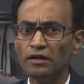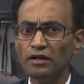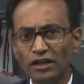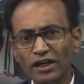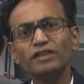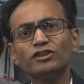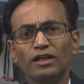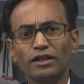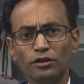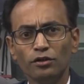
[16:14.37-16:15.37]

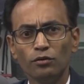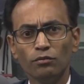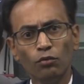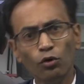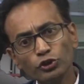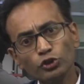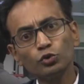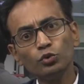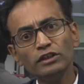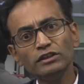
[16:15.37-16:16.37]
Traditionally, most
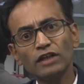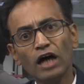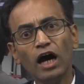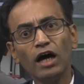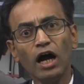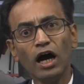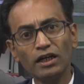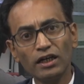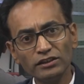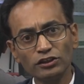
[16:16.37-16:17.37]
students are
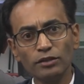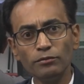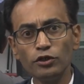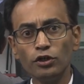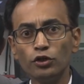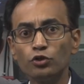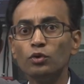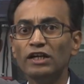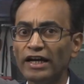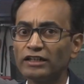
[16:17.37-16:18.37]
accustomed to
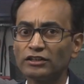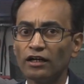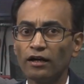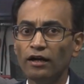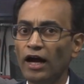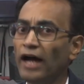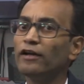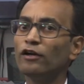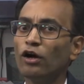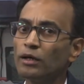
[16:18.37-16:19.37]
lecture and
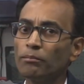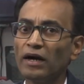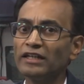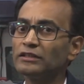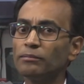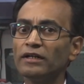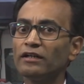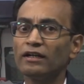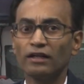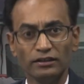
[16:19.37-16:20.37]
not
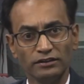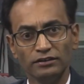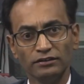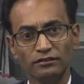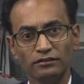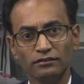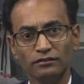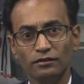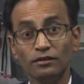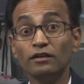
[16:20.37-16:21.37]
participatory classes.
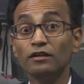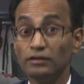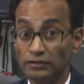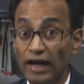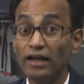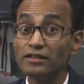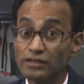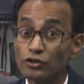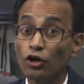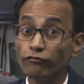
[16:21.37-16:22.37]
Silence is
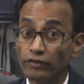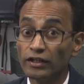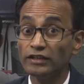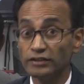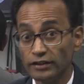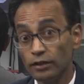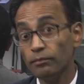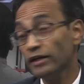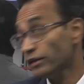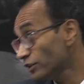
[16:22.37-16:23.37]
often considered by
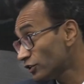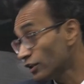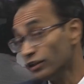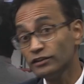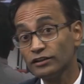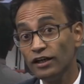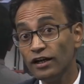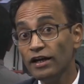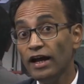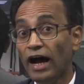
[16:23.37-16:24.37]
teachers
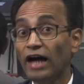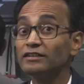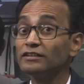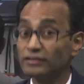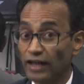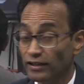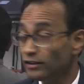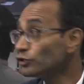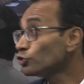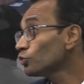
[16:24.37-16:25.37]
as a sign that
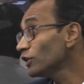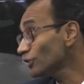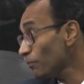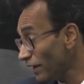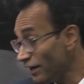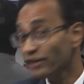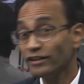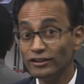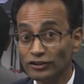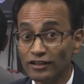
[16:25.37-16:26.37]
students are paying
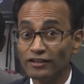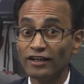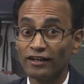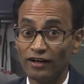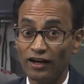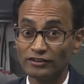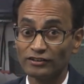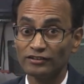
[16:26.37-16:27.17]
attention in their class.